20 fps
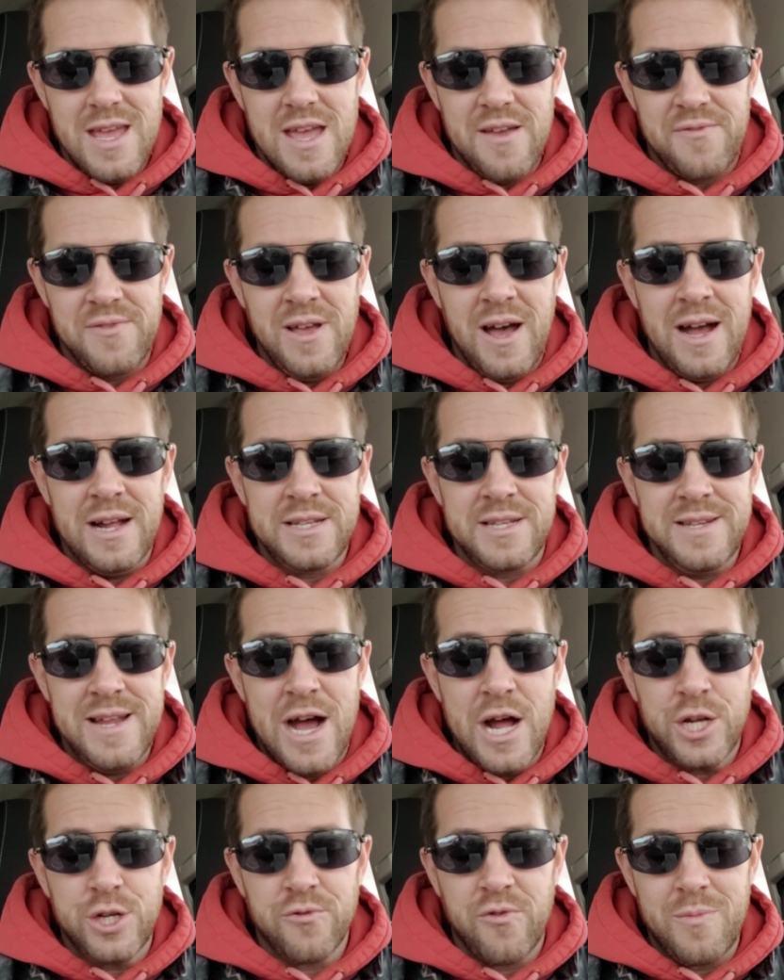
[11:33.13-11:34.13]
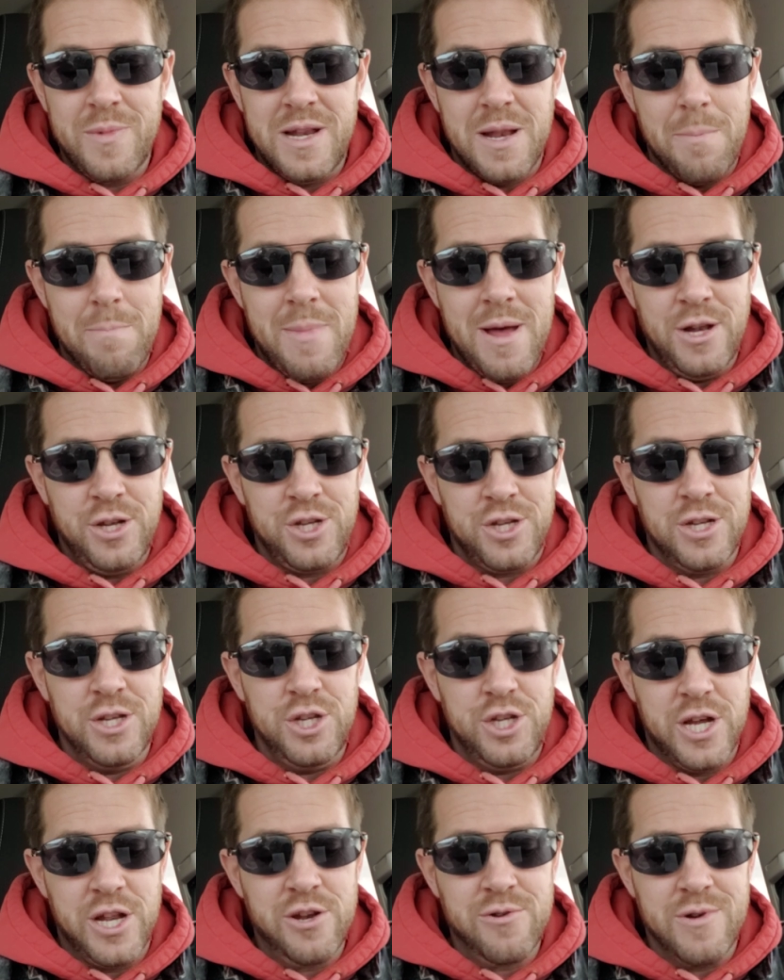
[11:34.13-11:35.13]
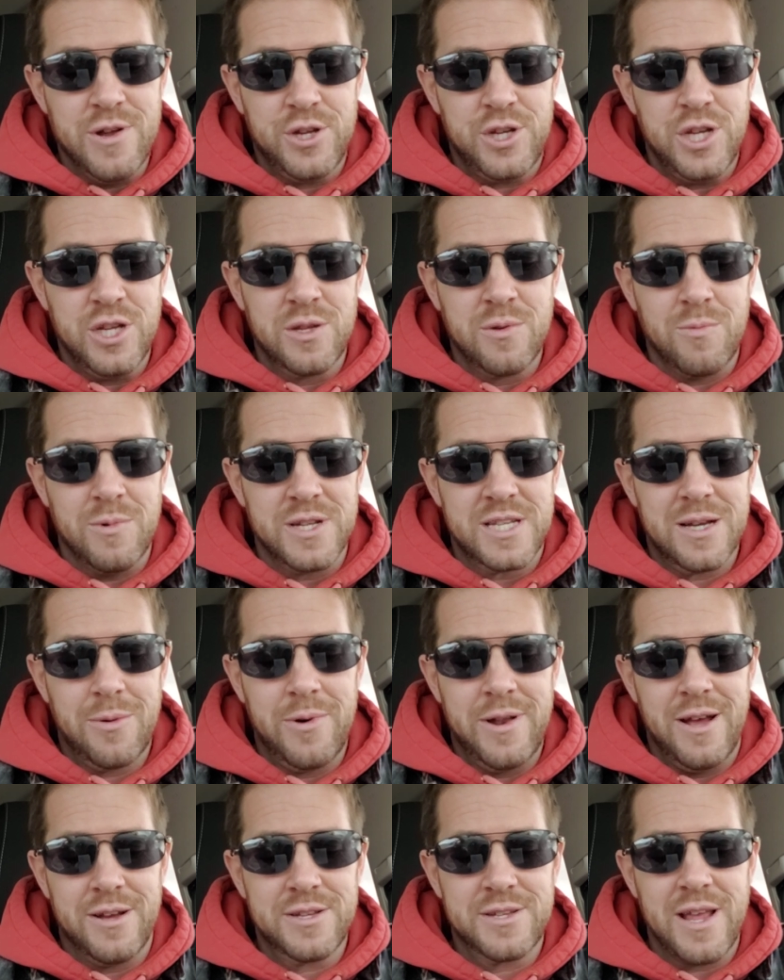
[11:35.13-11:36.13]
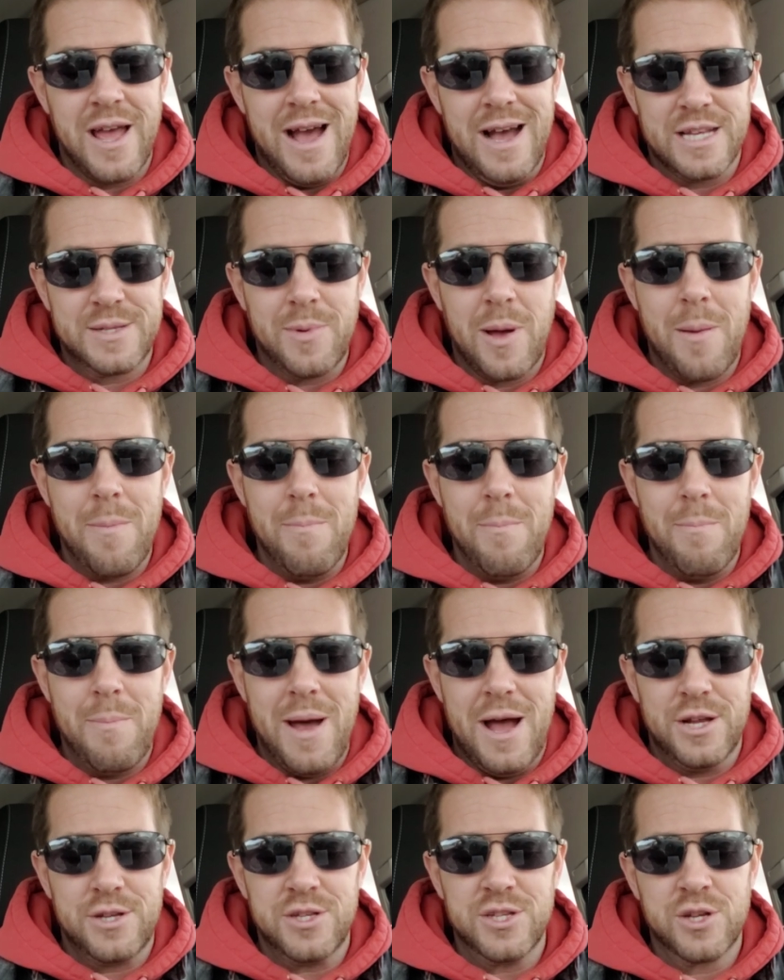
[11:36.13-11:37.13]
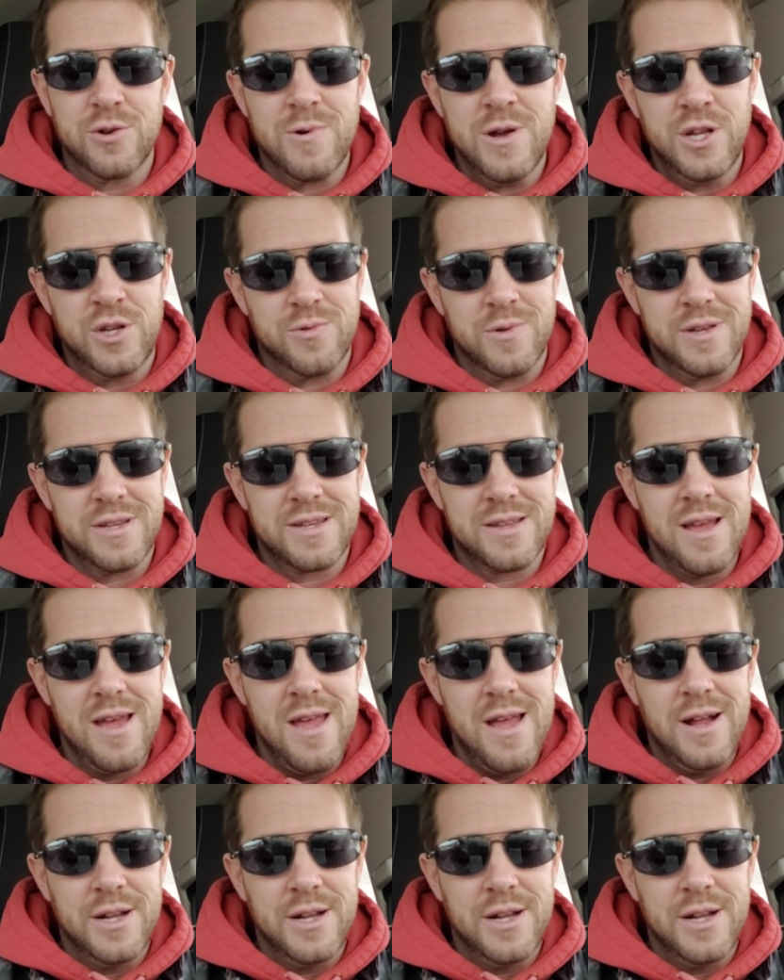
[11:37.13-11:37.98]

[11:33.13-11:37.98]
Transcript: If not, it's natural for me to mention gender issues when someone else asks about passions or interests.